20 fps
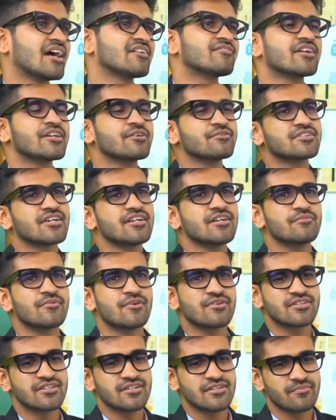And when you said
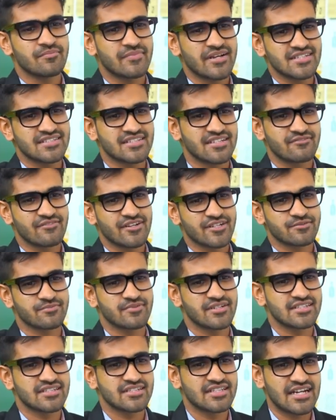about the best
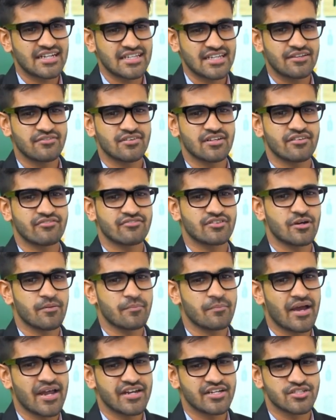investments, that even if the
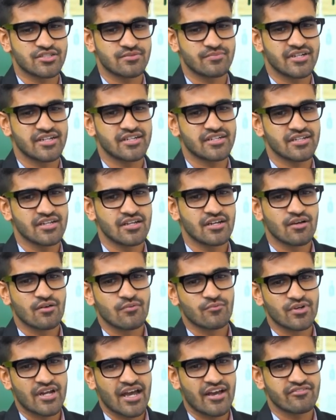management
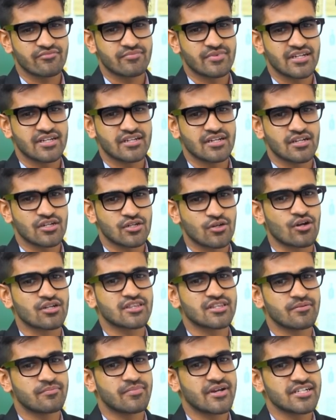would have been
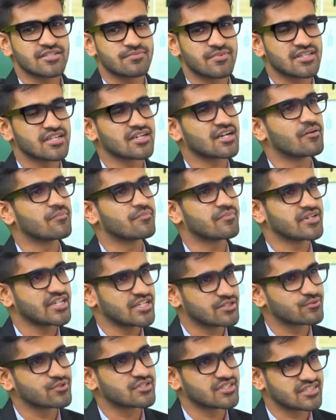not the best, but the
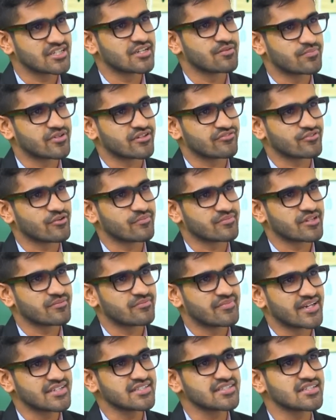companies would still perform the
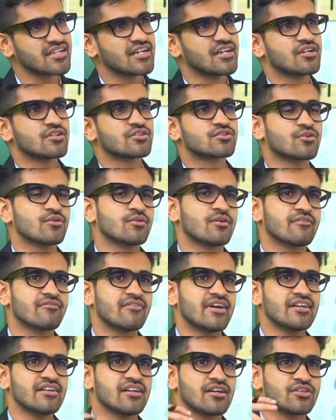best. So
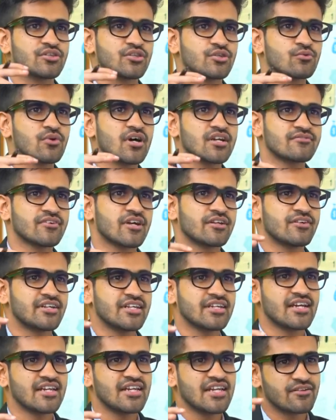when you are
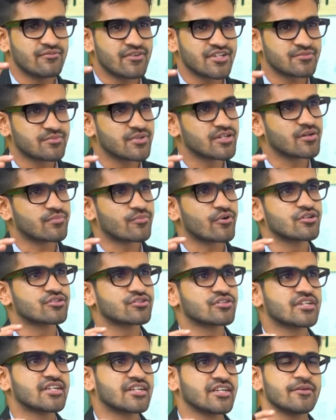evaluating any investment
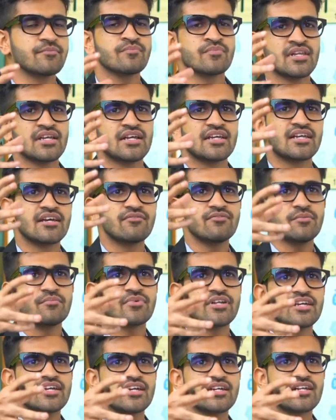opportunity, can we
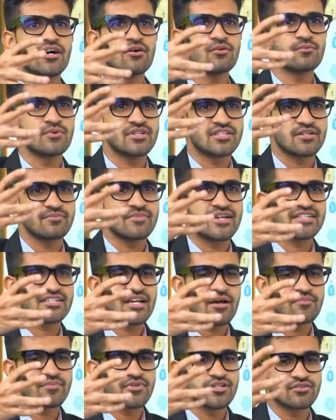break it down with some
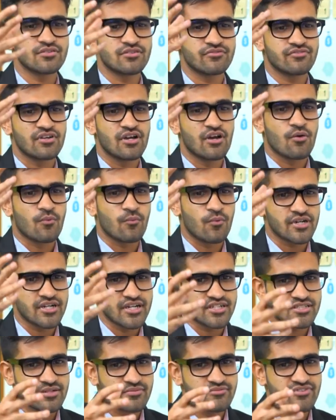examples of what
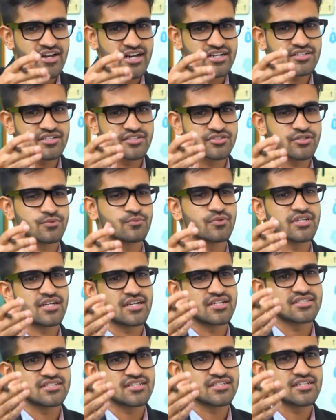are some factors you would
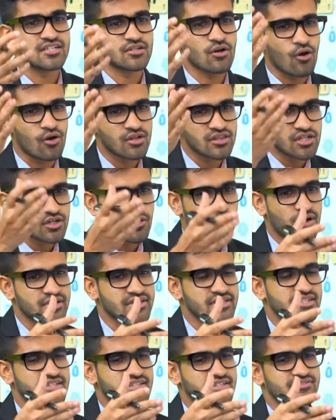consider on the
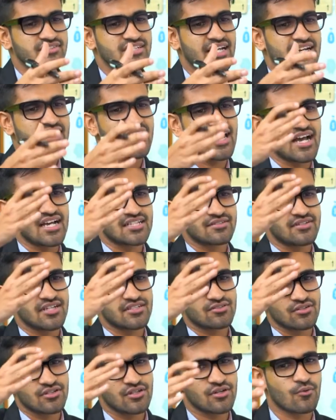quantitative side as well
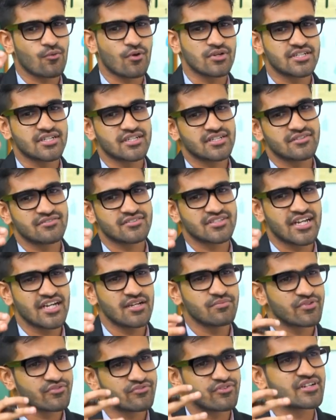as on the qualitative
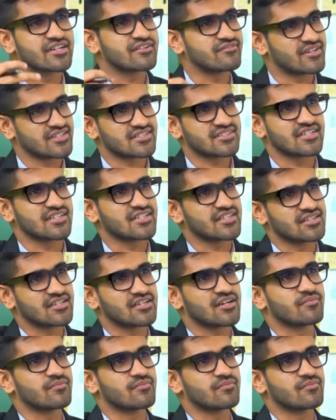side before investing in the